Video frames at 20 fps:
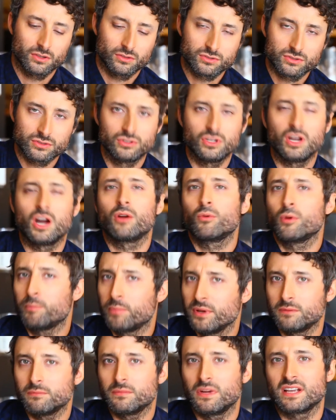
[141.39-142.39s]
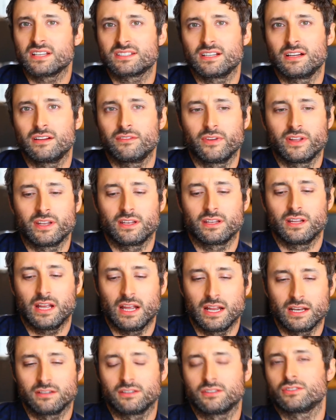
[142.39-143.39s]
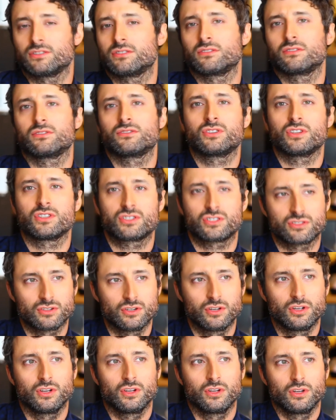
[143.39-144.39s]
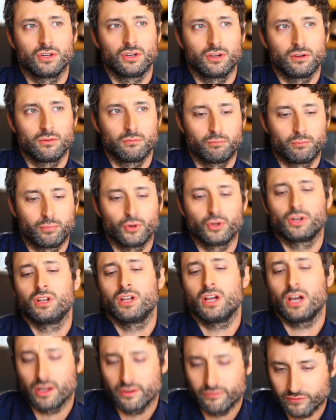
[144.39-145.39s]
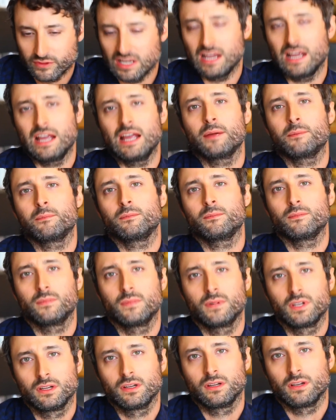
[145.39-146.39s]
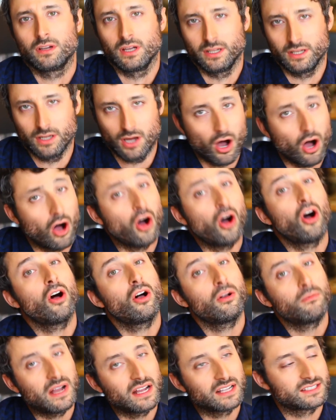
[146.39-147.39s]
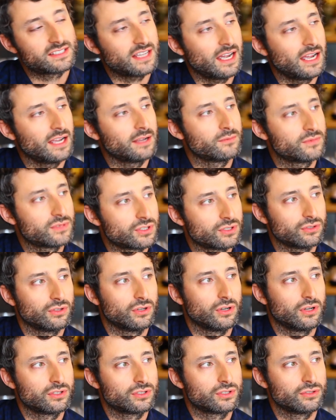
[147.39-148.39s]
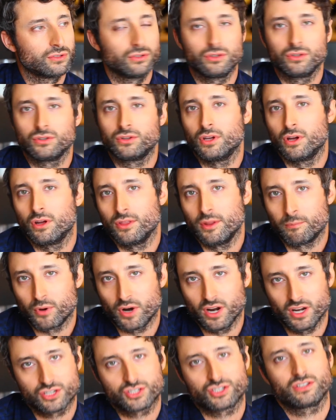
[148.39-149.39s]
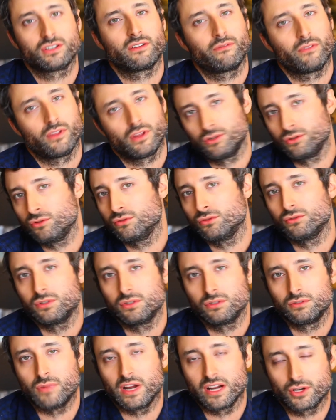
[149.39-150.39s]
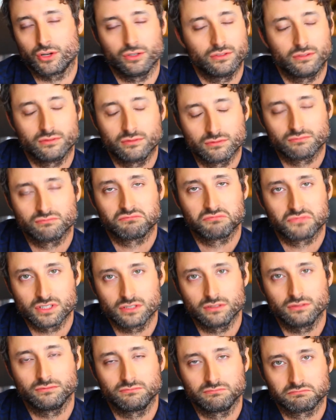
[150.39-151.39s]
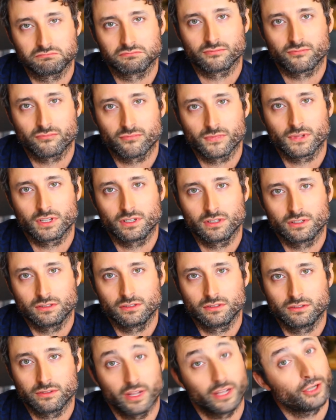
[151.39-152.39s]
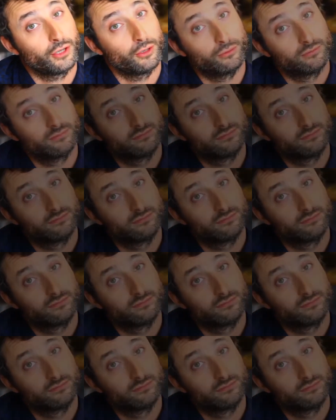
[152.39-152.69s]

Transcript: not repeat myself and just put a lot of time and all my time to the production of the new record. So, thank you.